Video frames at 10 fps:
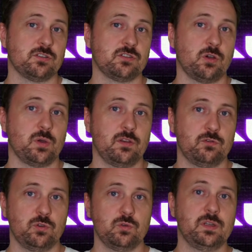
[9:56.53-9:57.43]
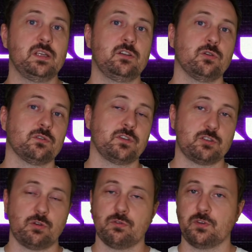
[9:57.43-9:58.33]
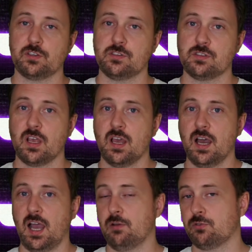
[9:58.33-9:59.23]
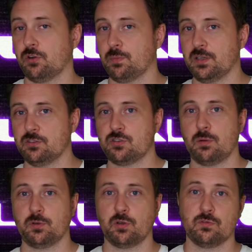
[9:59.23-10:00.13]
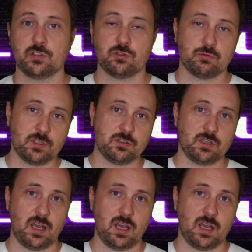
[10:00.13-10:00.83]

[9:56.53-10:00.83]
So if you need your Factorio fixes, I would recommend dropping over to Twitch.